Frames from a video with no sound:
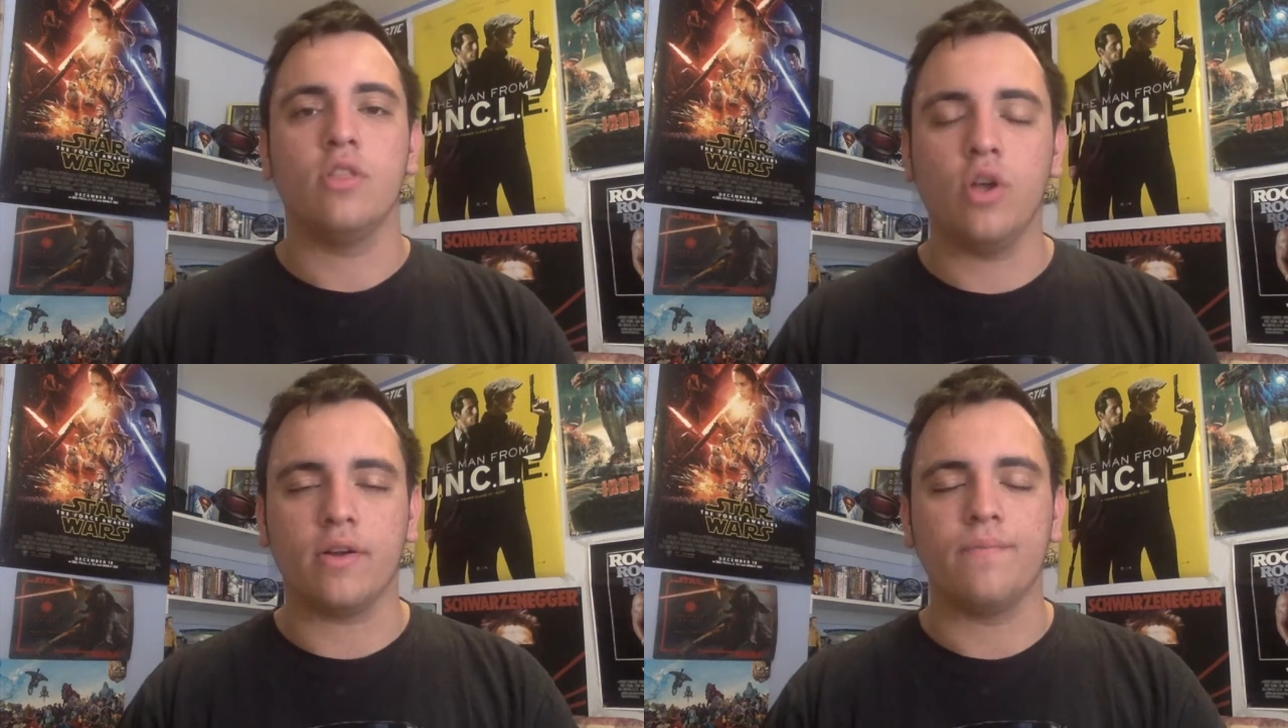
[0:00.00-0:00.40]

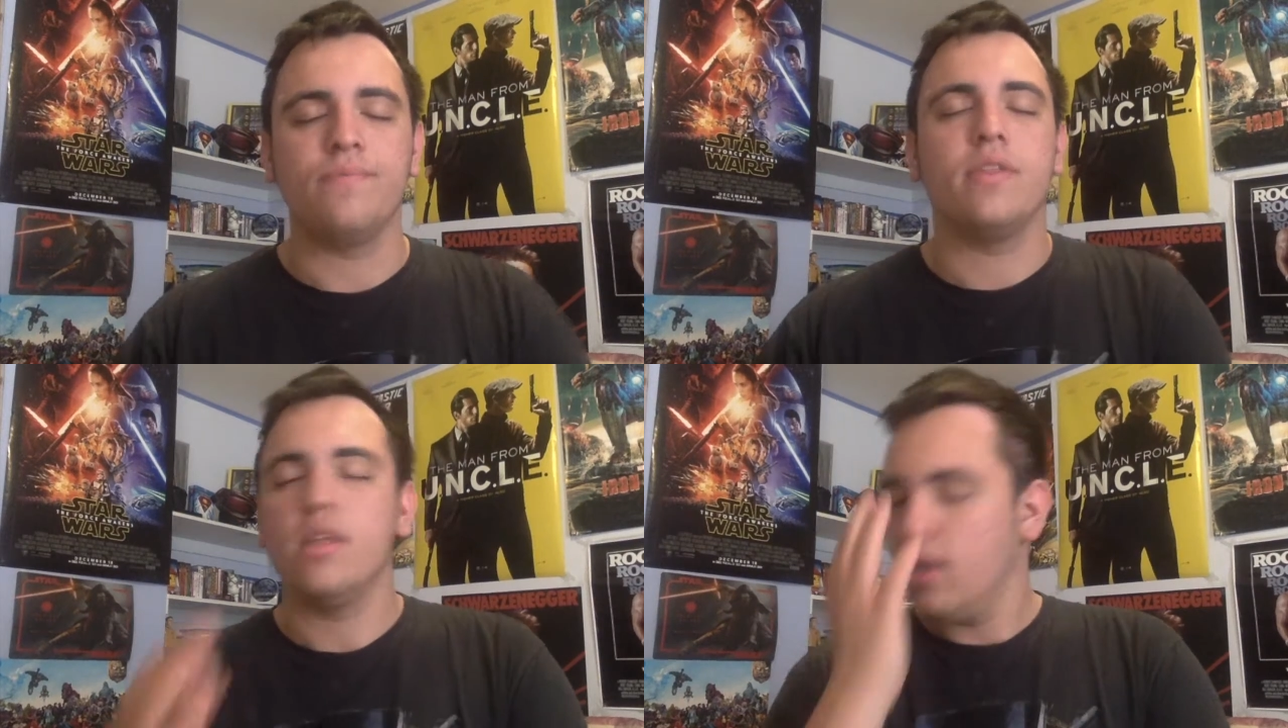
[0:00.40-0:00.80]
Look,
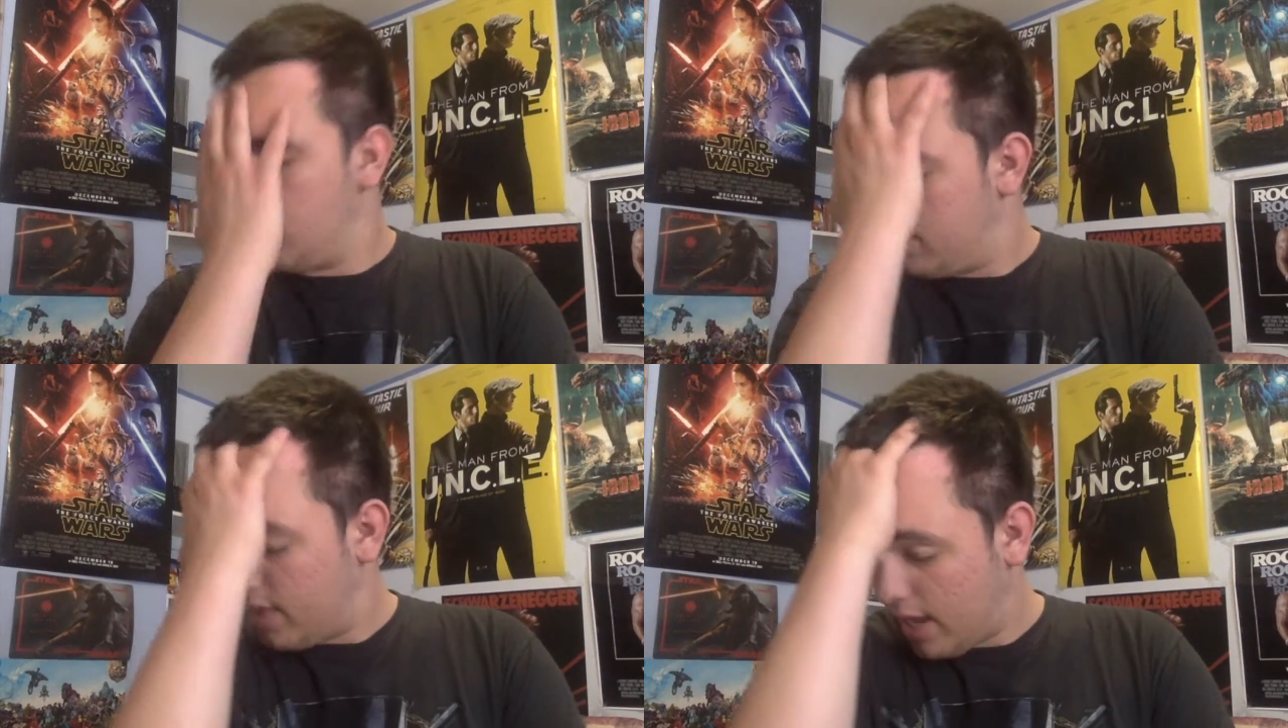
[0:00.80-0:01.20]

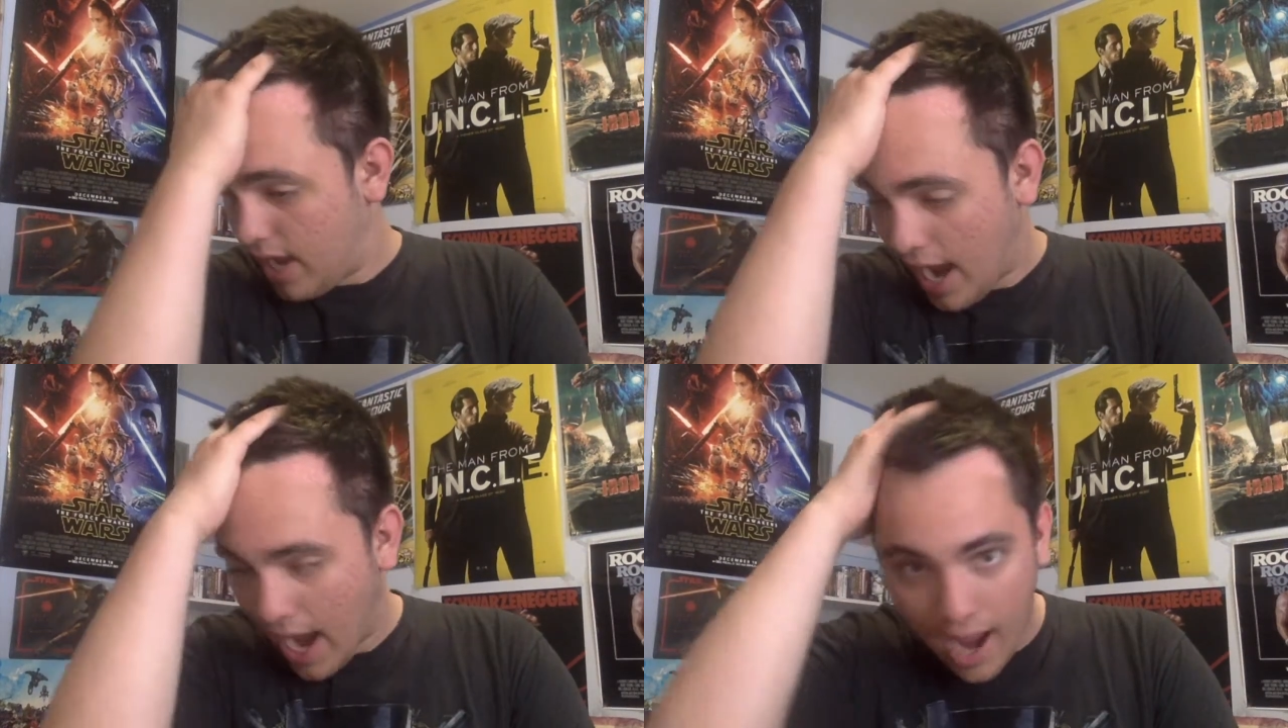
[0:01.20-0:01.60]
they
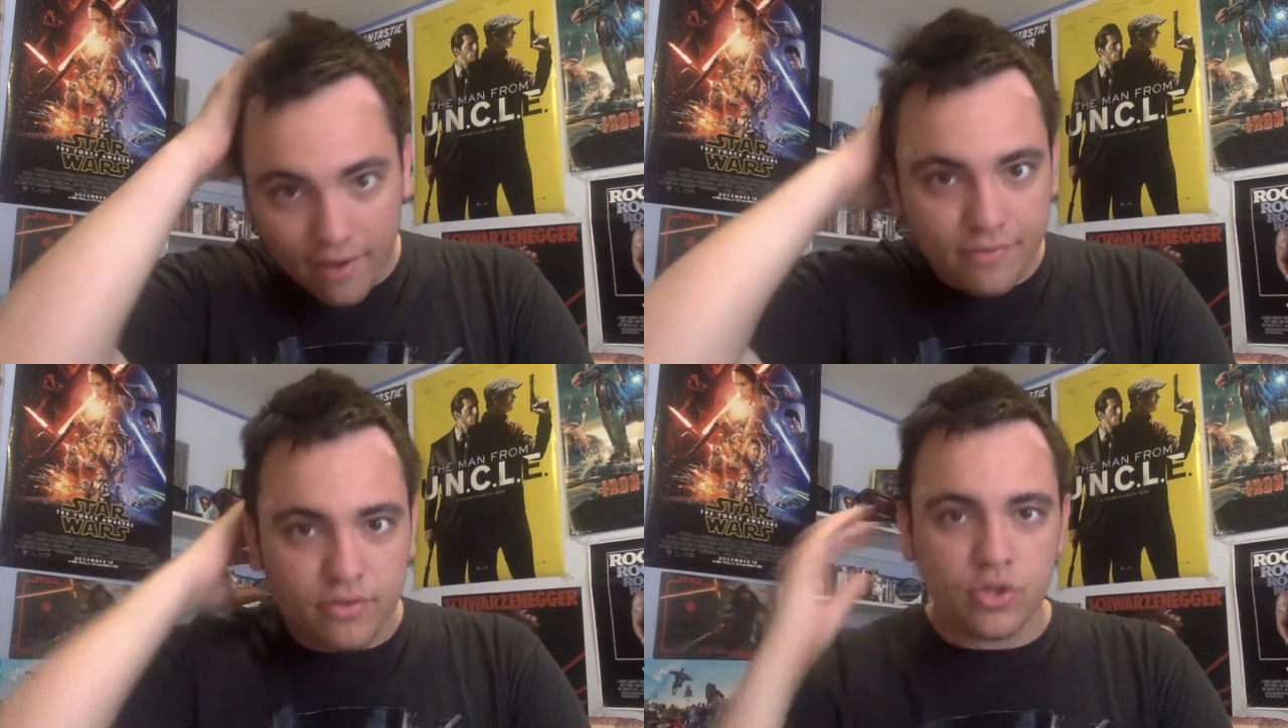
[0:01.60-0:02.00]

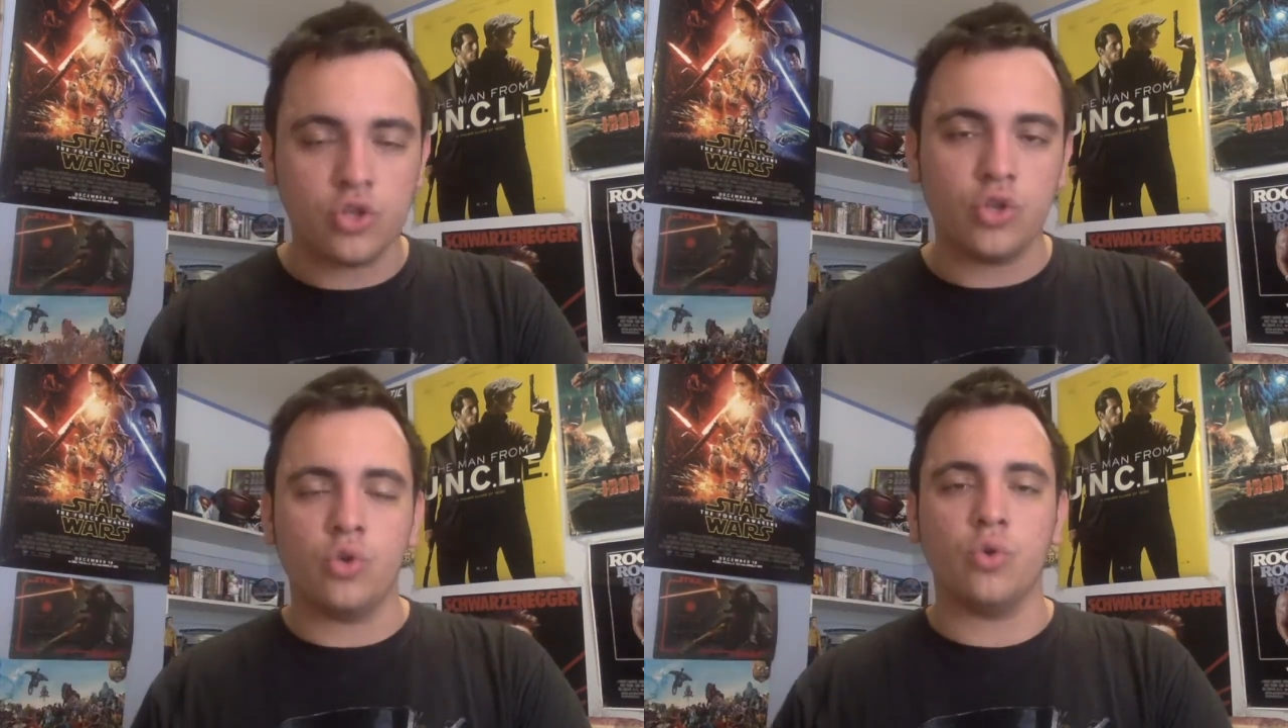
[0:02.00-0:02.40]
have
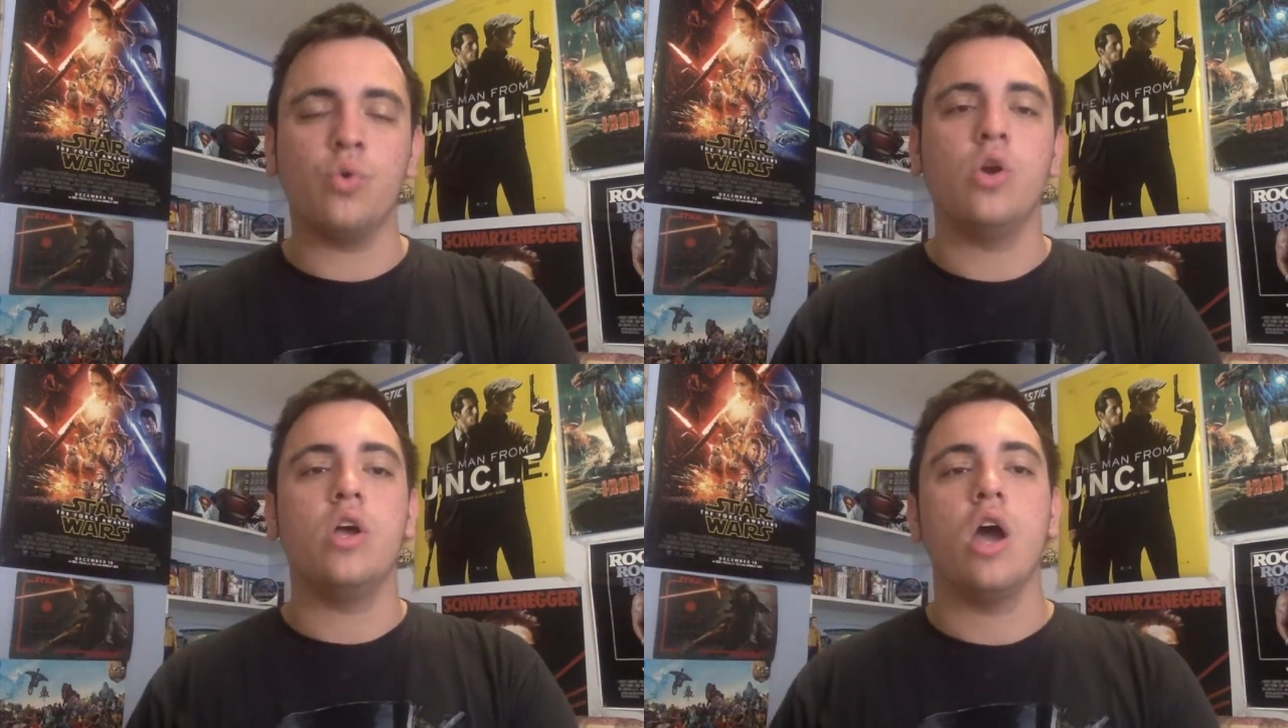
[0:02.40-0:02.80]
to